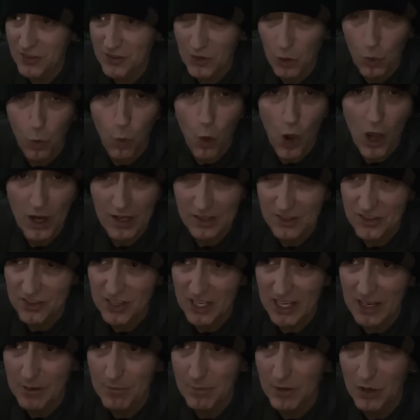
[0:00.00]
who work at
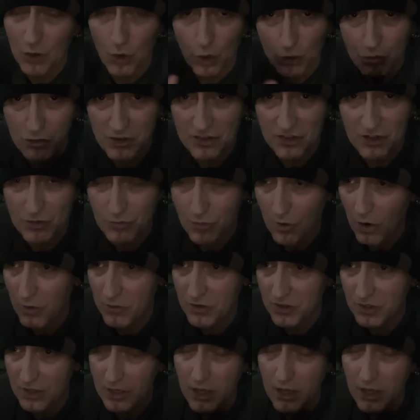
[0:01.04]
see him you know Chris is obviously